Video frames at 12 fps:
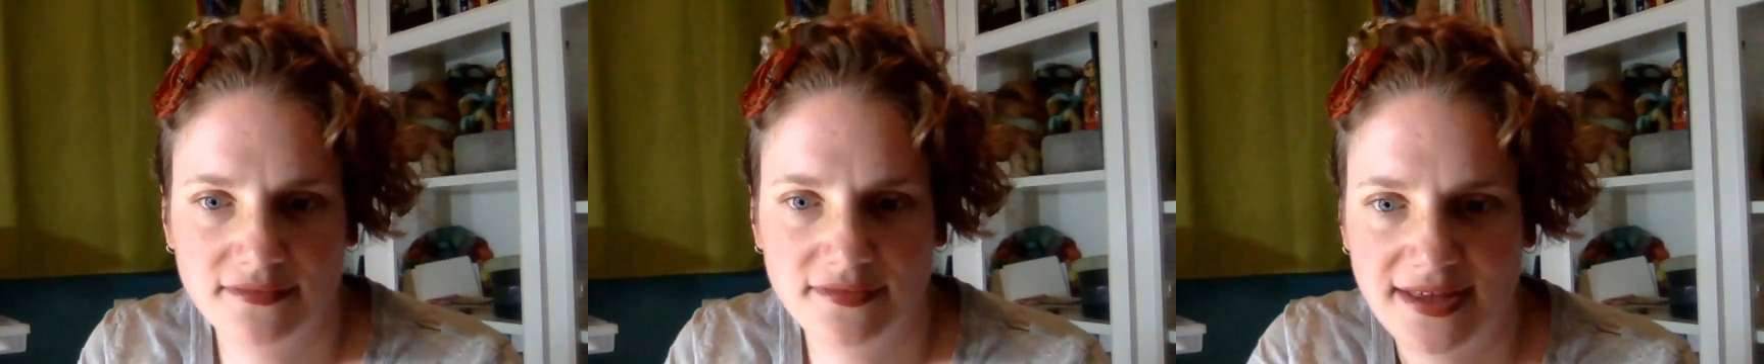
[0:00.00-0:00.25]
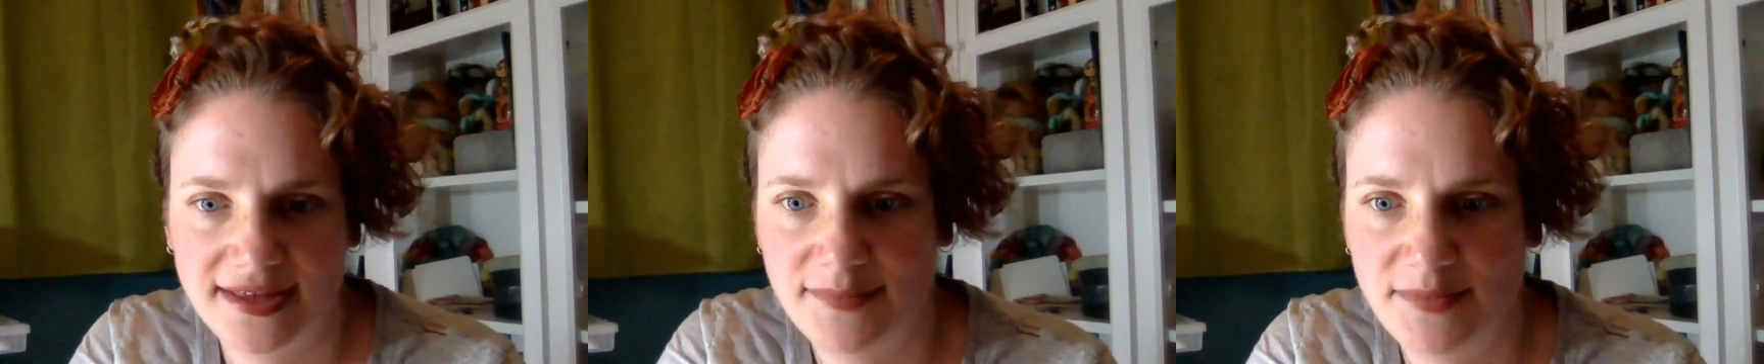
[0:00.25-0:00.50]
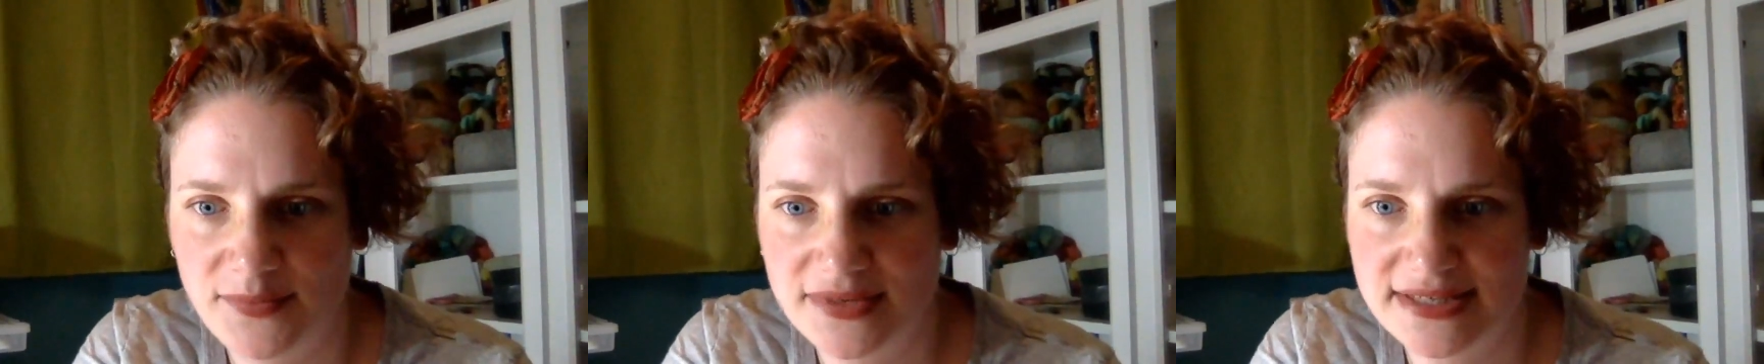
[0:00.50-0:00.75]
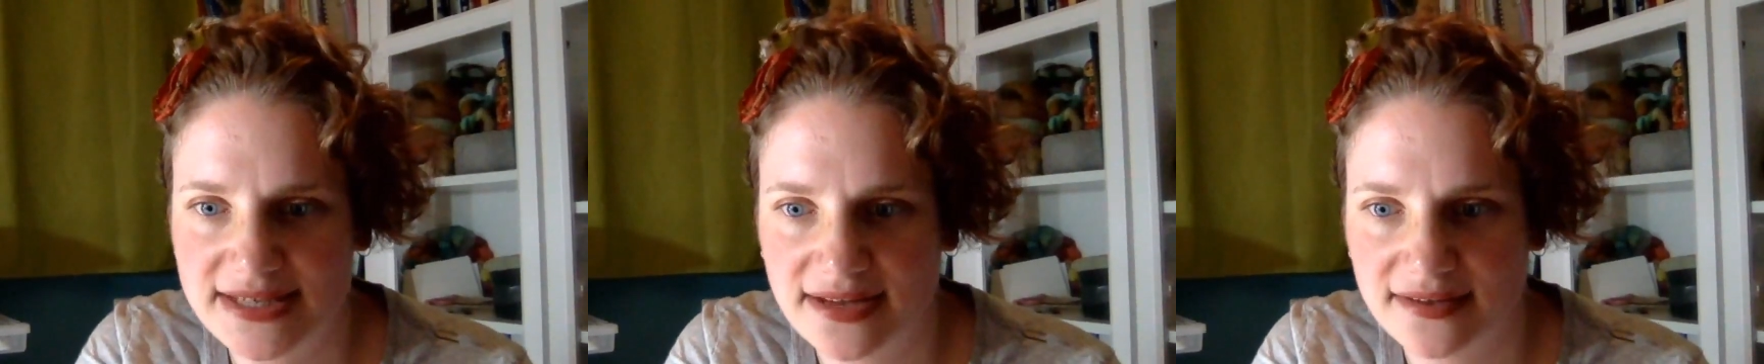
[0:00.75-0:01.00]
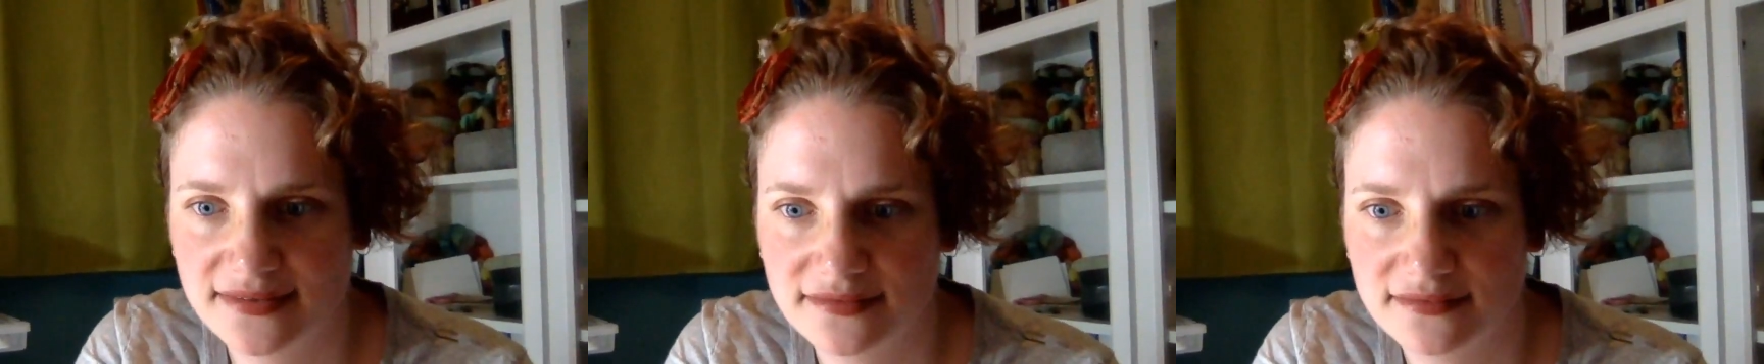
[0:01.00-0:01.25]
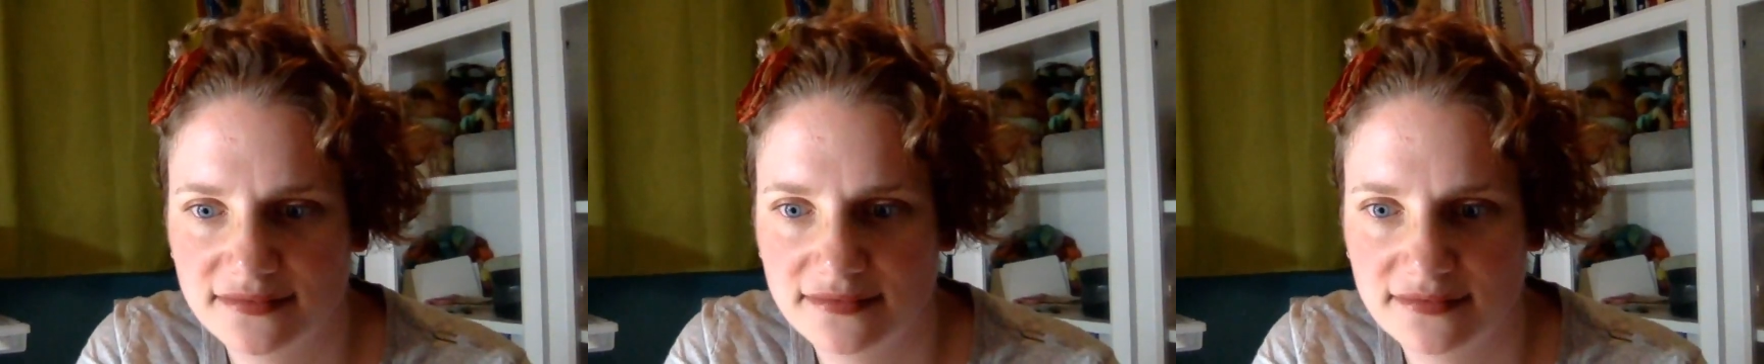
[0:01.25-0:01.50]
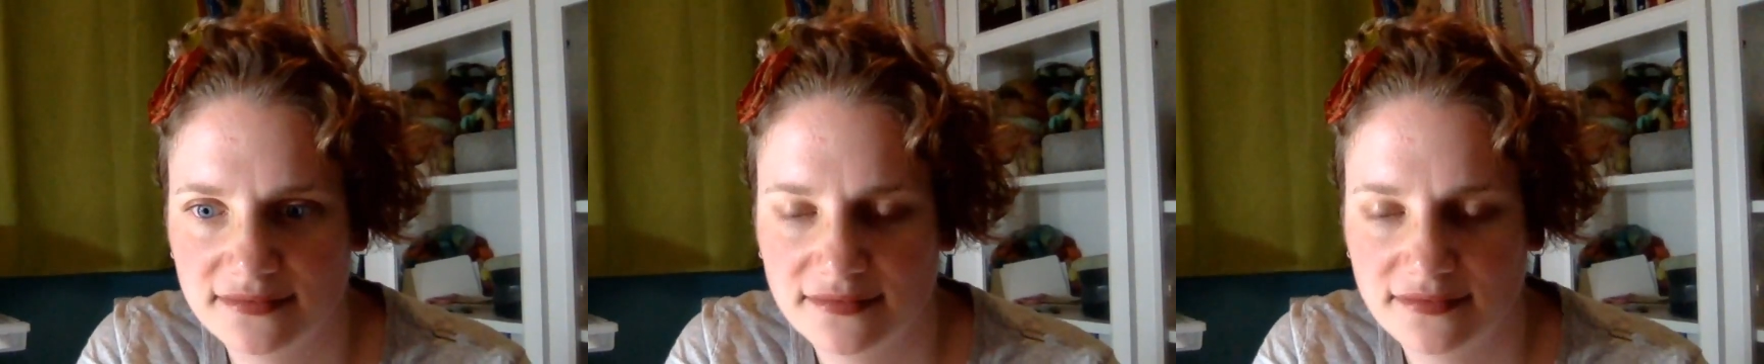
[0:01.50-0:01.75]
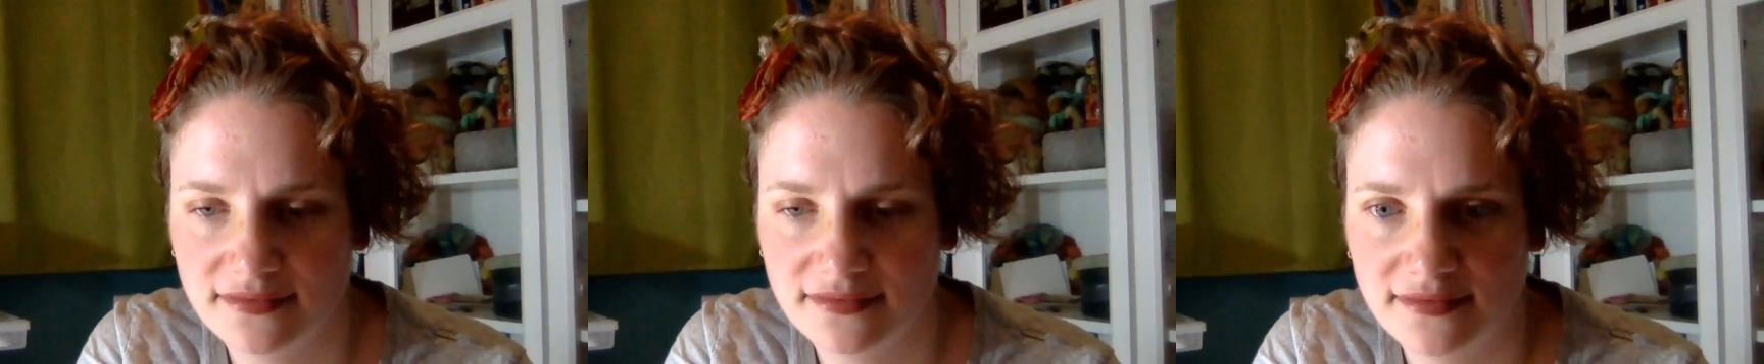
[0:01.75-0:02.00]
Okay, give me 1 second.
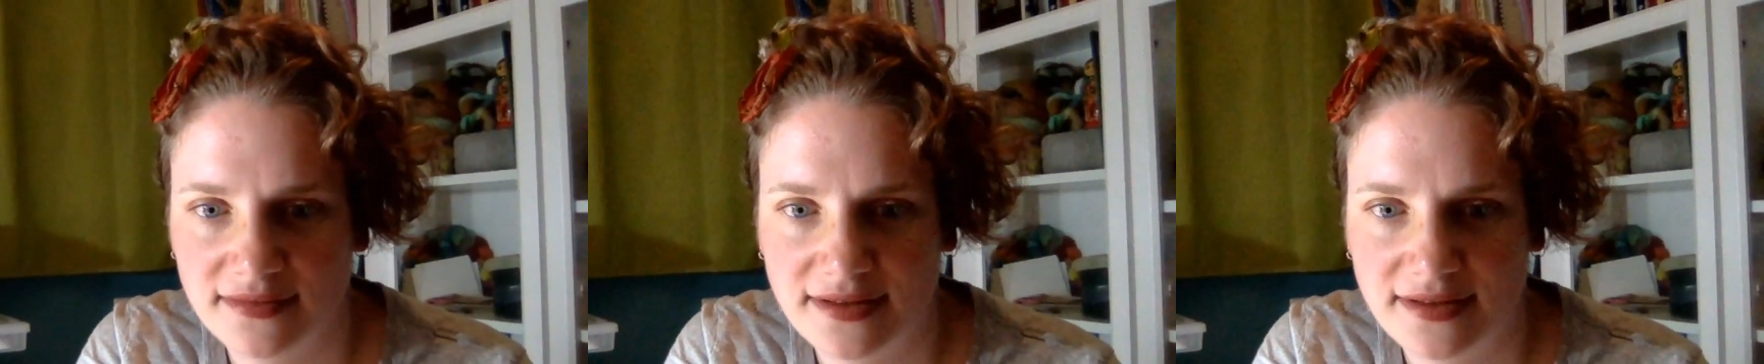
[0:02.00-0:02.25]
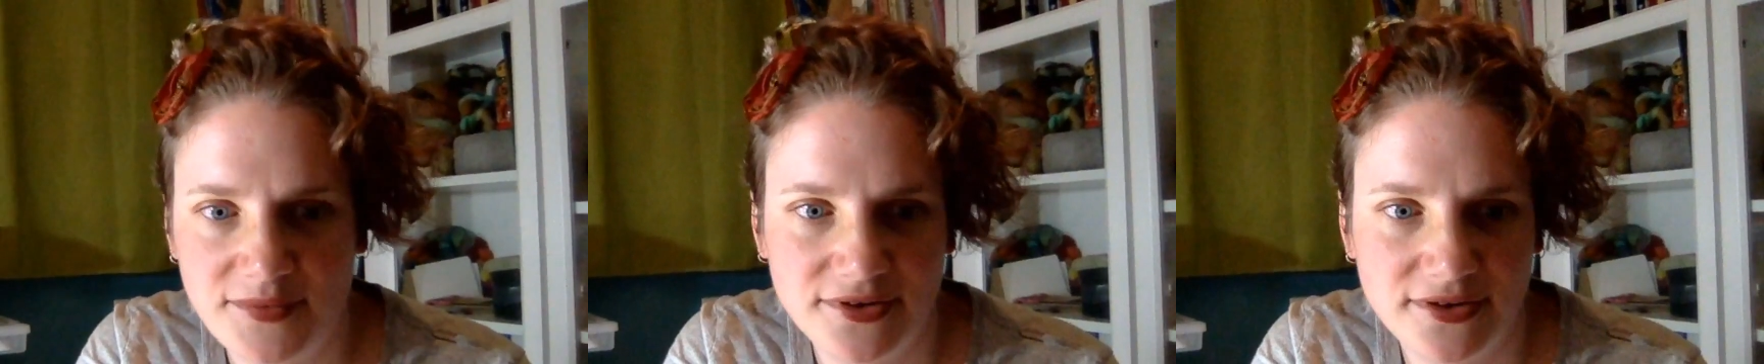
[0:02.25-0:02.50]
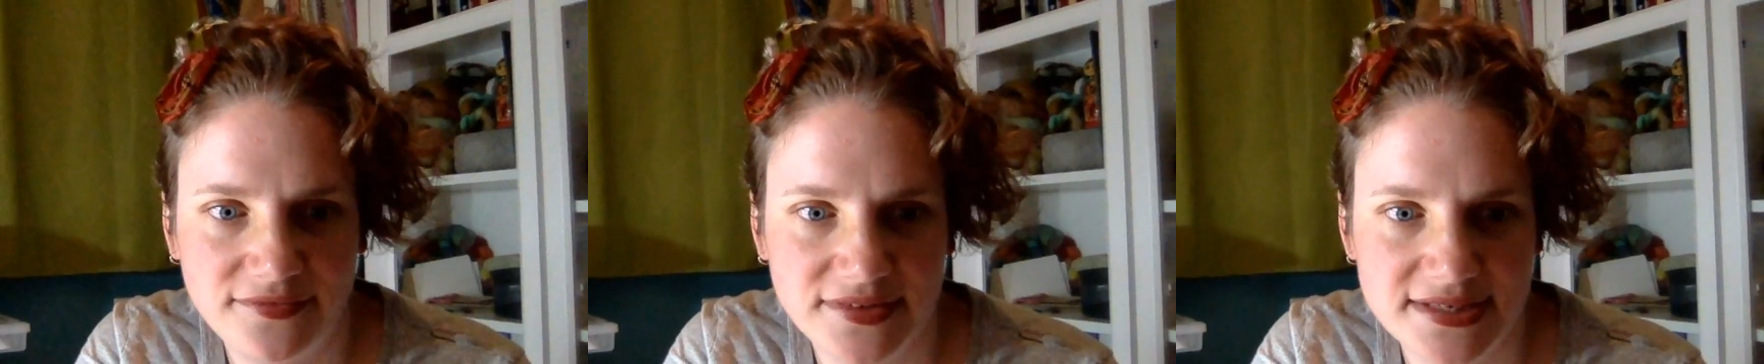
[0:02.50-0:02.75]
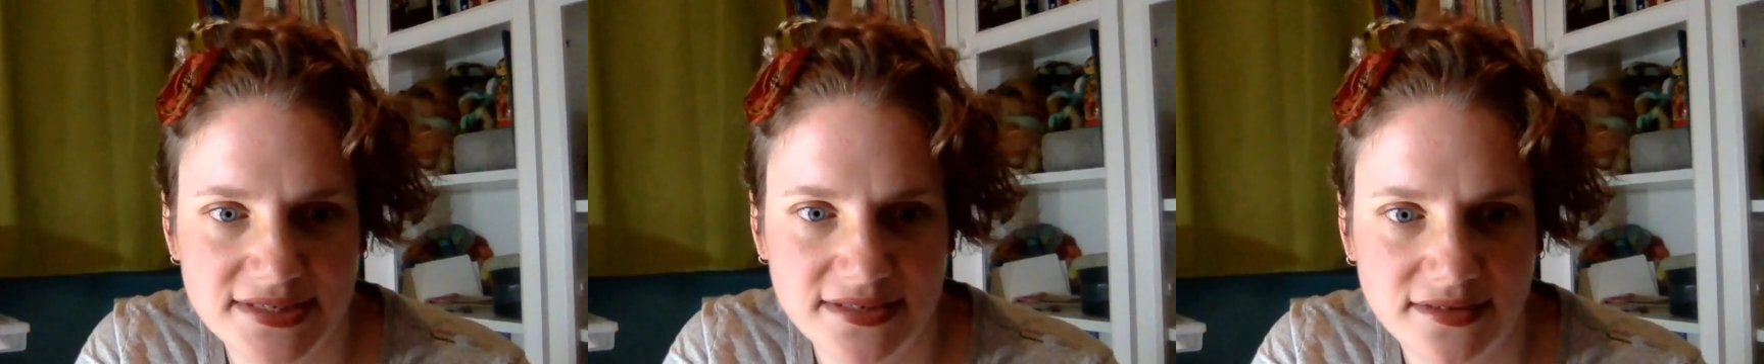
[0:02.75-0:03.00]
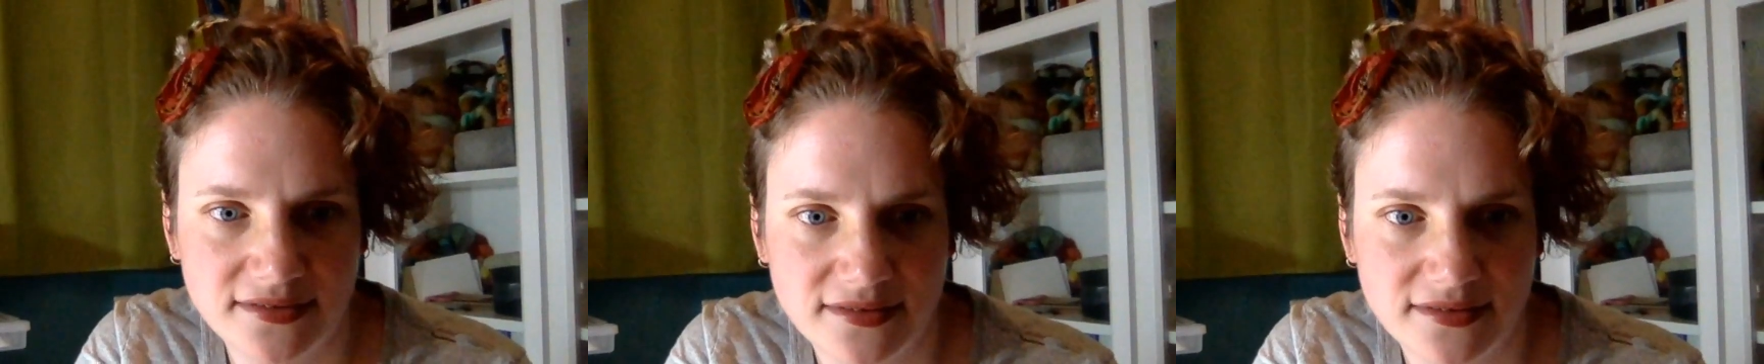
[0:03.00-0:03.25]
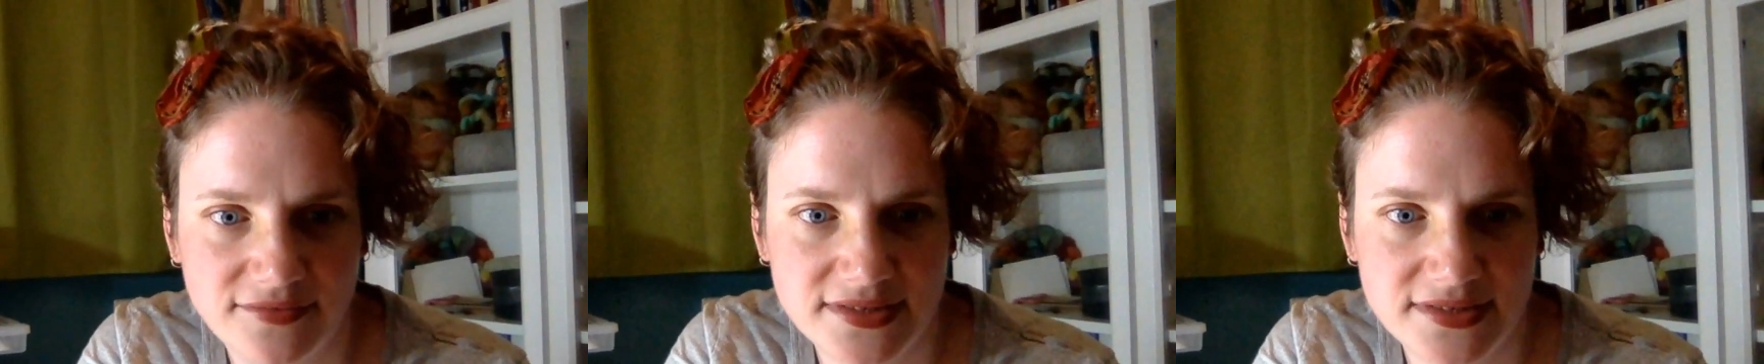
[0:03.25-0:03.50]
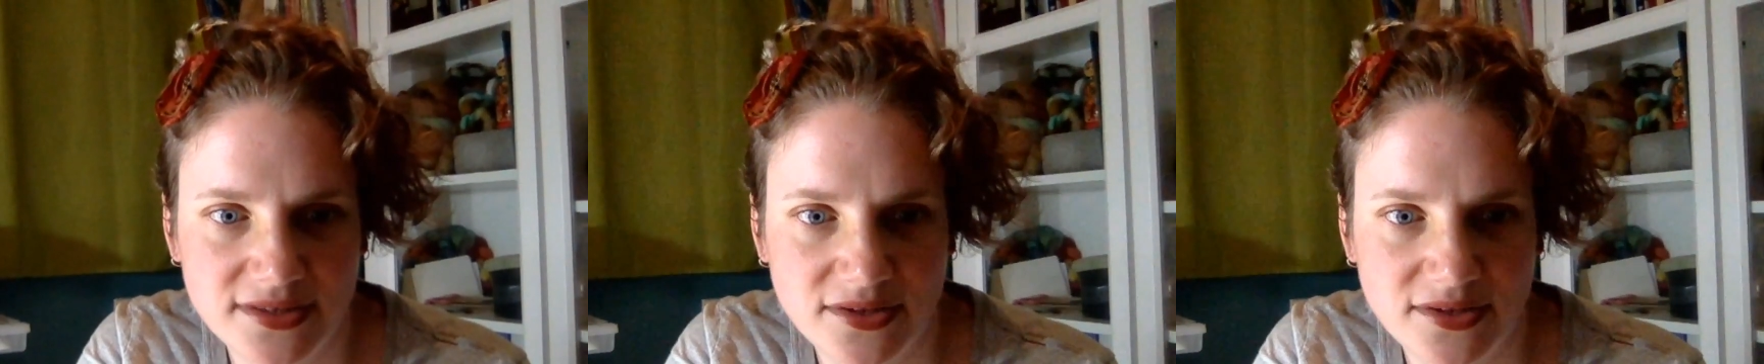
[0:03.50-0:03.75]
I wonder if it's still